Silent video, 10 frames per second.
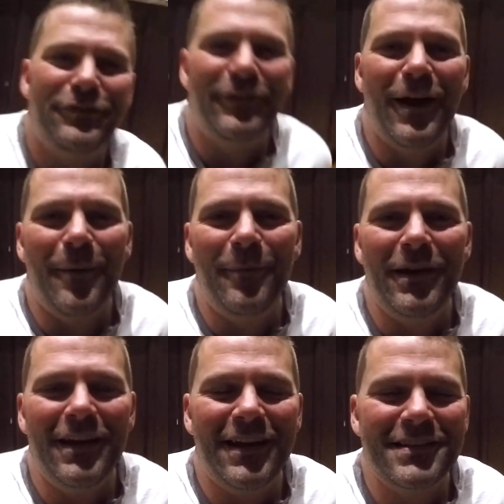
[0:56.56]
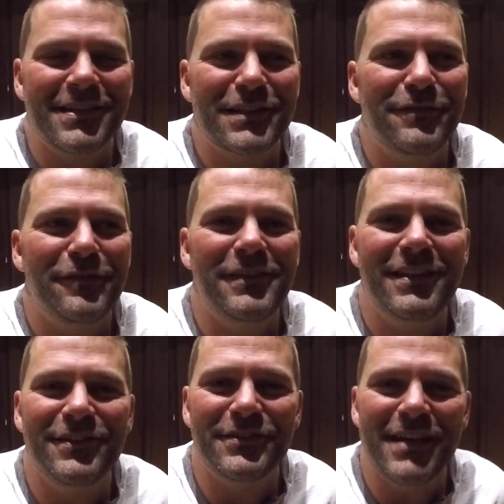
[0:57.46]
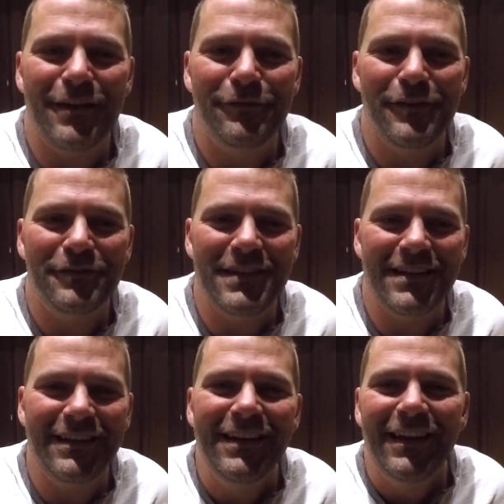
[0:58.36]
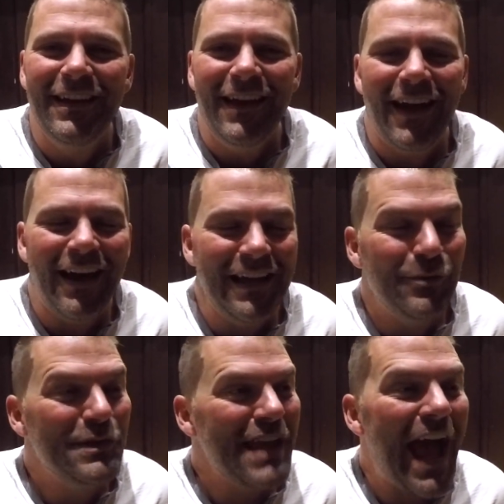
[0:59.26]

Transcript: from 6:15 till 10:15. It was